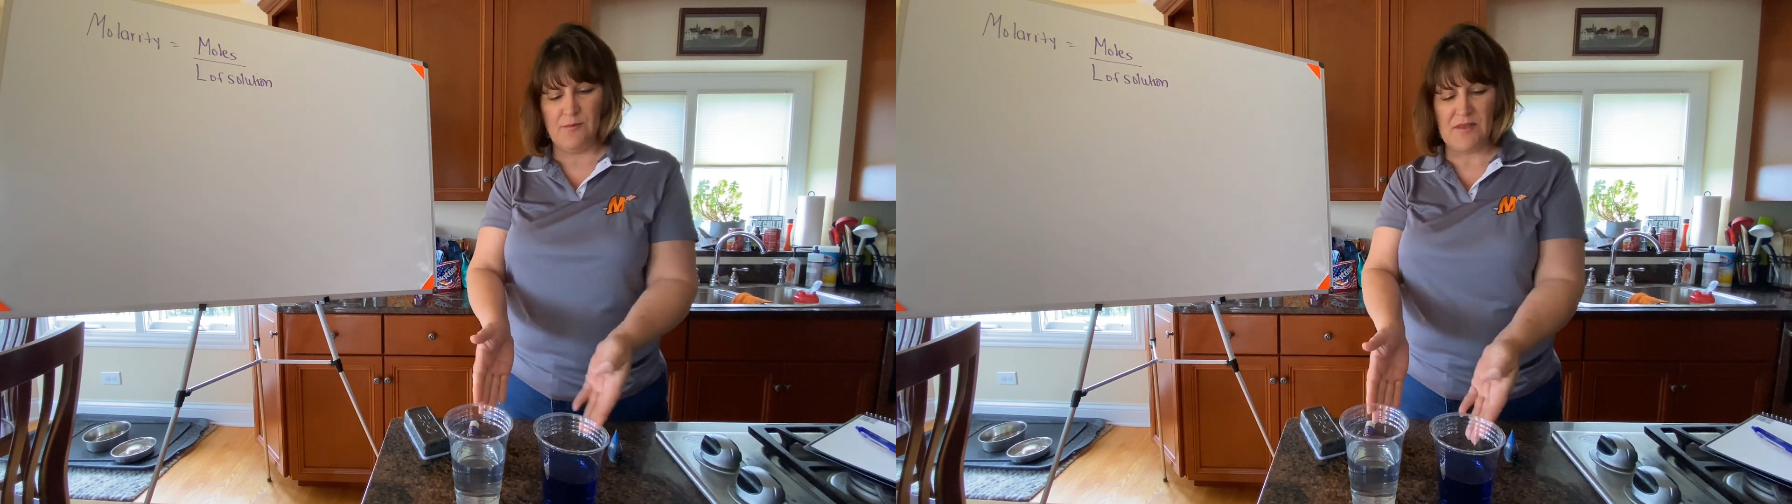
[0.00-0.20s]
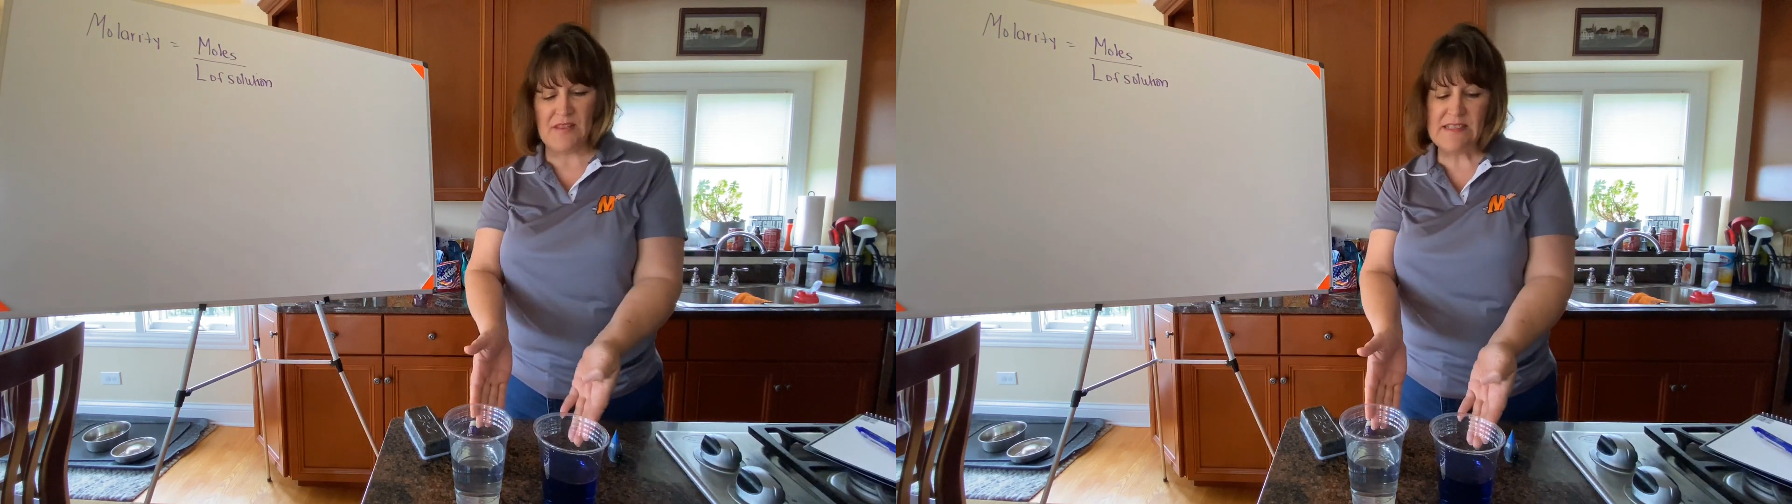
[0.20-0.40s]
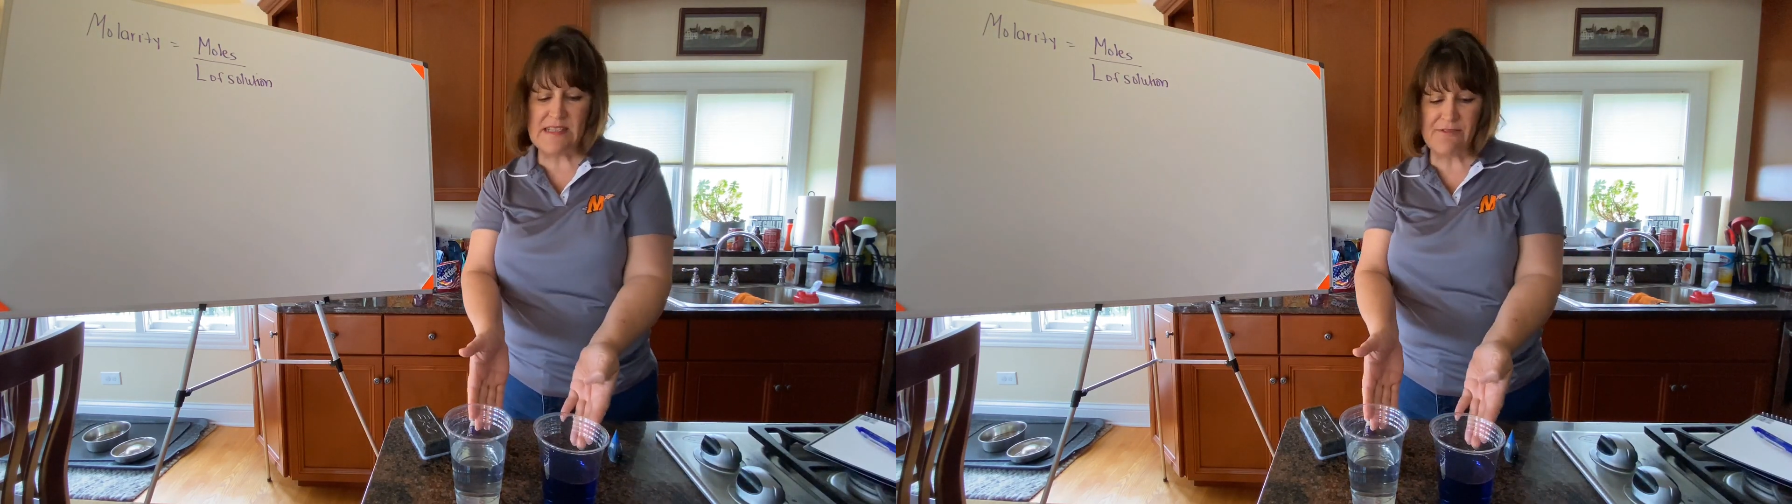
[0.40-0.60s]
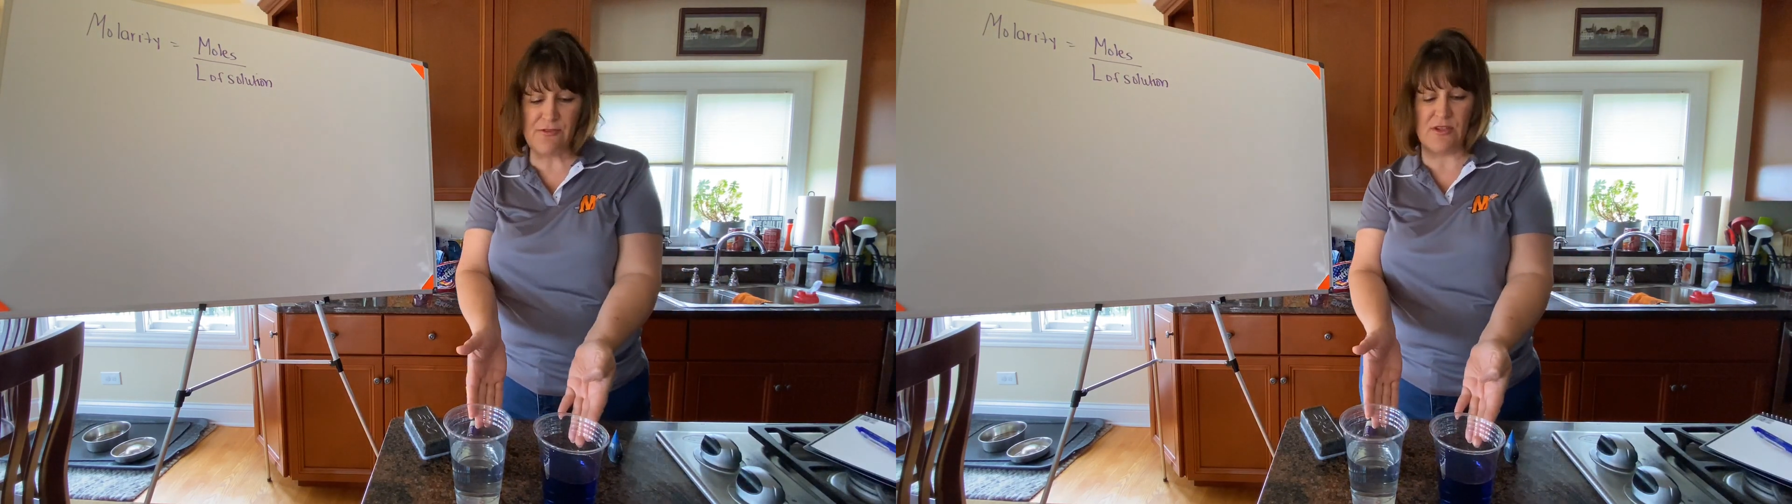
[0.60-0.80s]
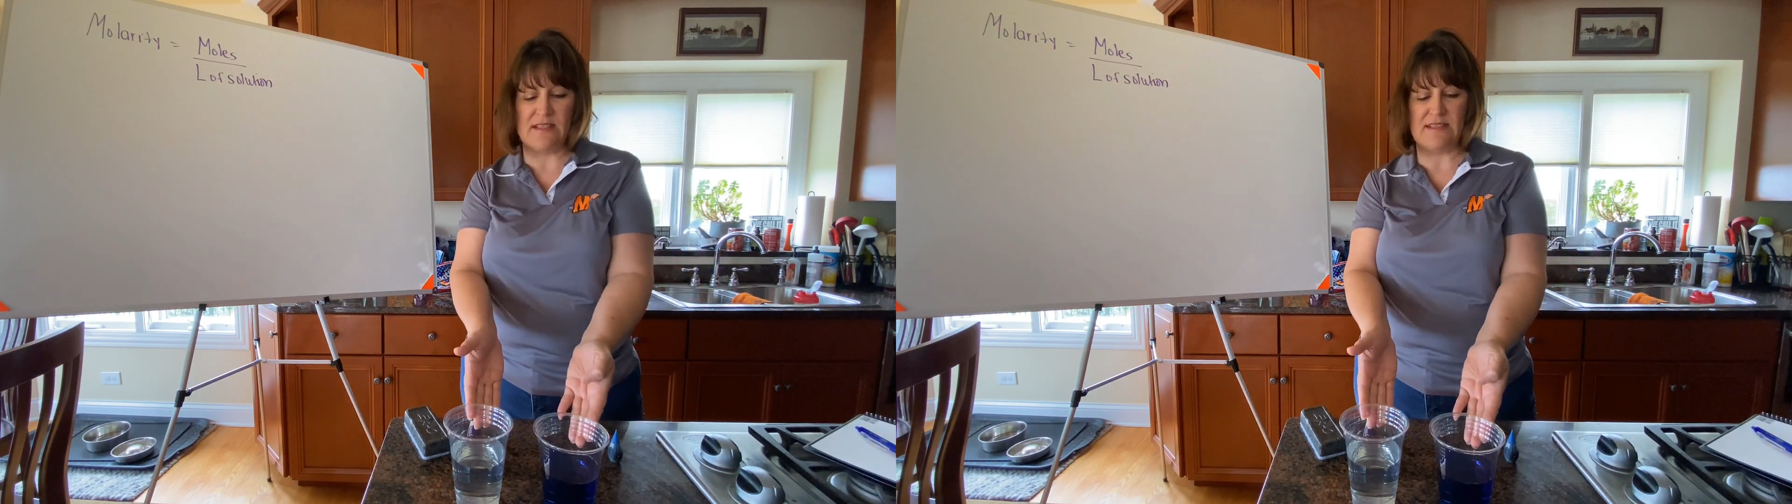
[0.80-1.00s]
But the
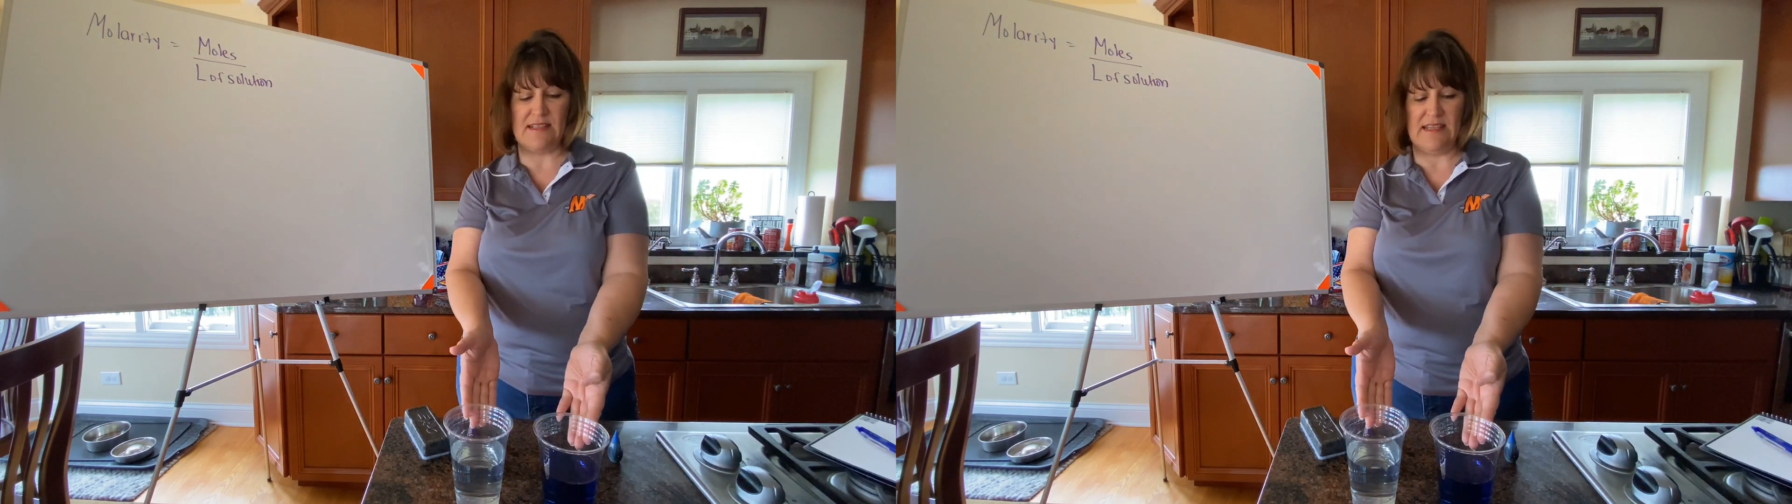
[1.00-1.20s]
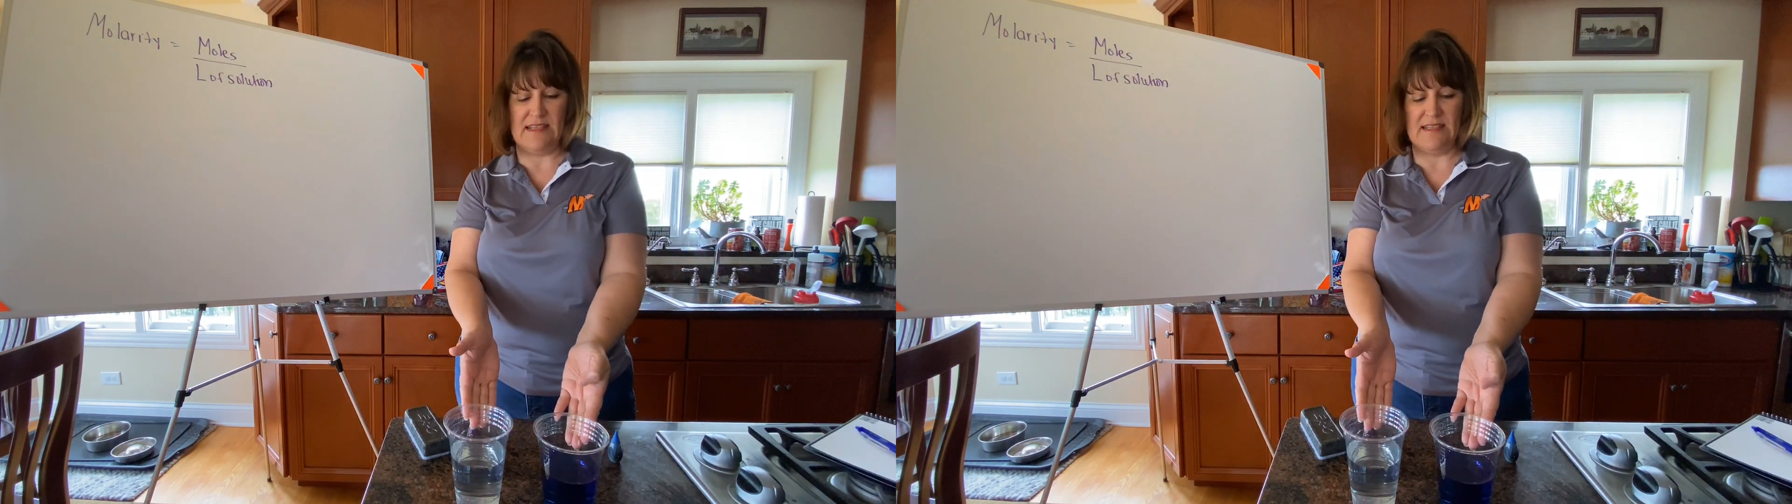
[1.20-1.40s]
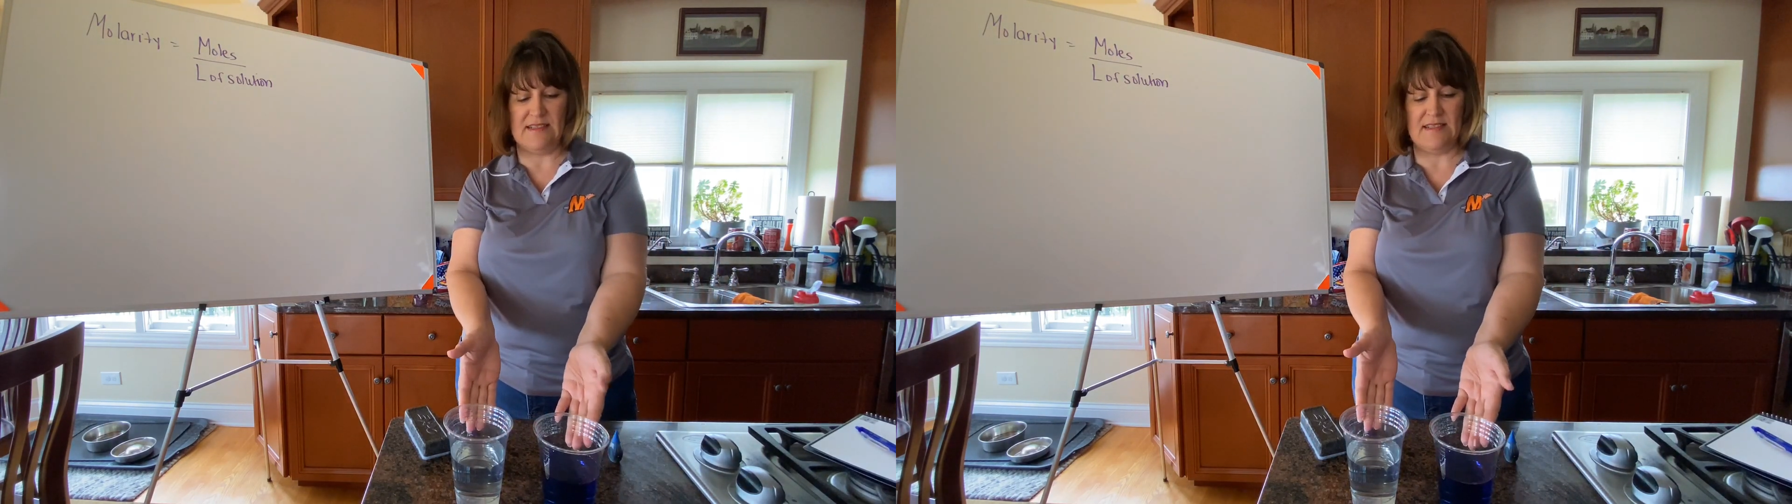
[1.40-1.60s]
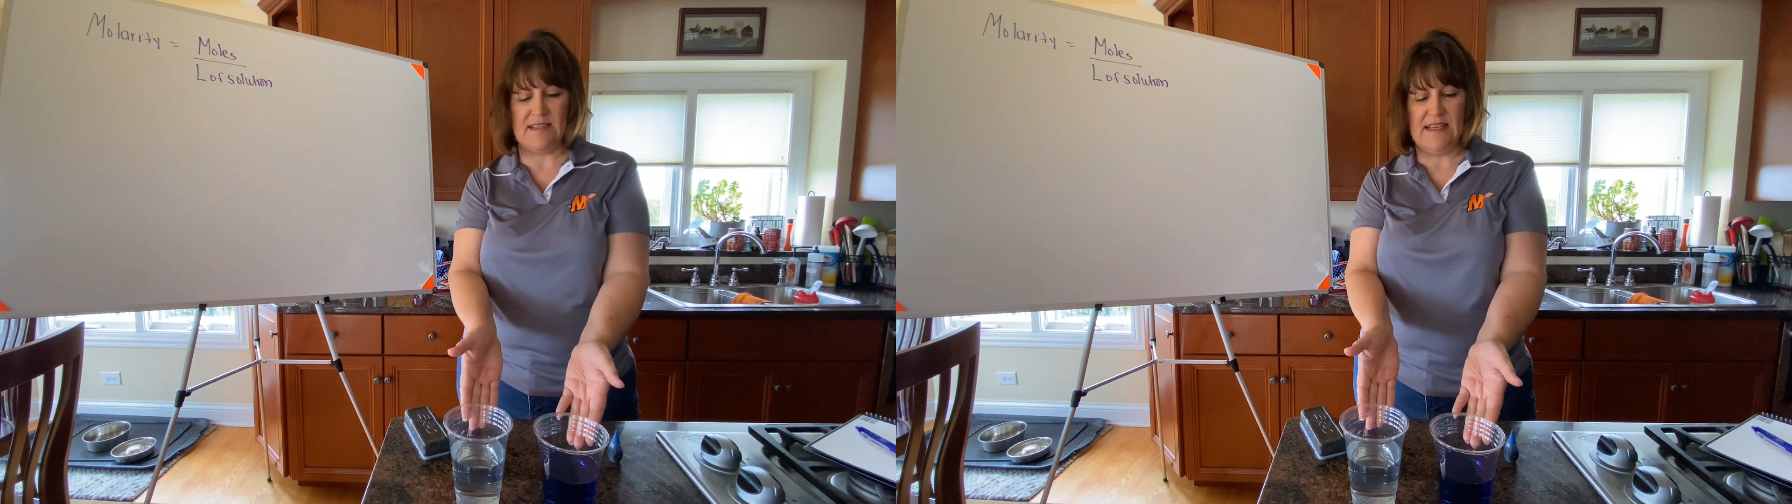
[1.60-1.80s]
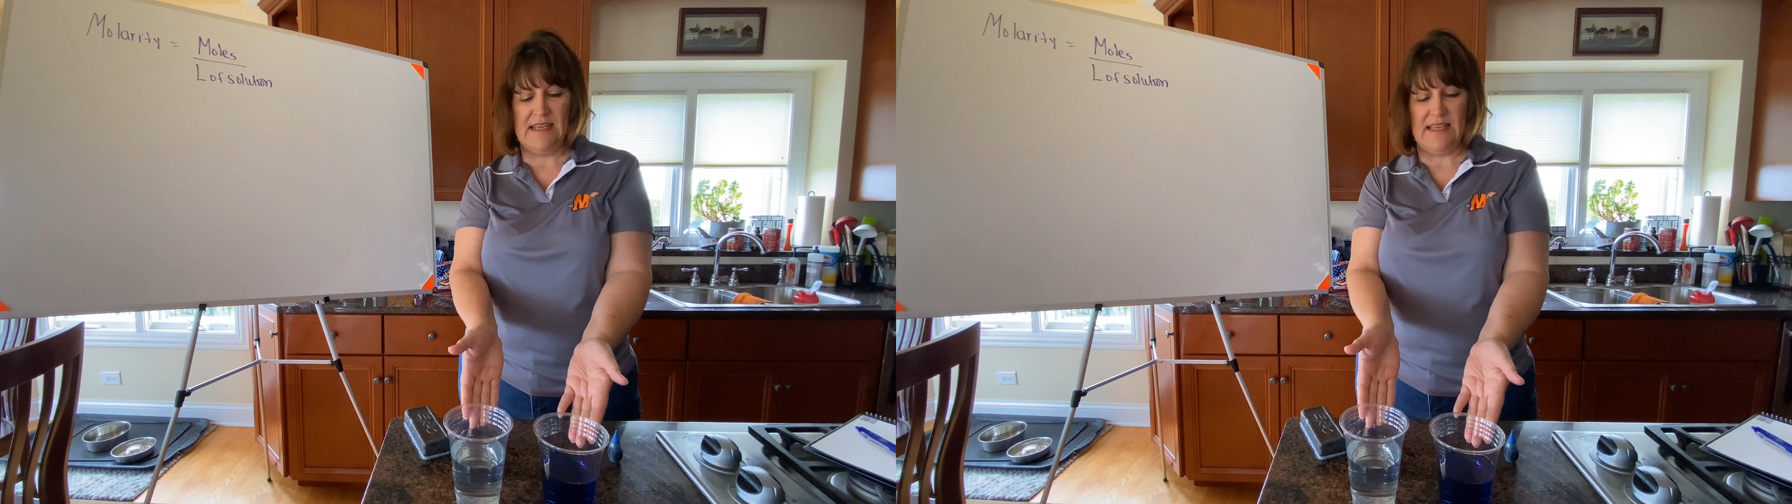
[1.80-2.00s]
difference is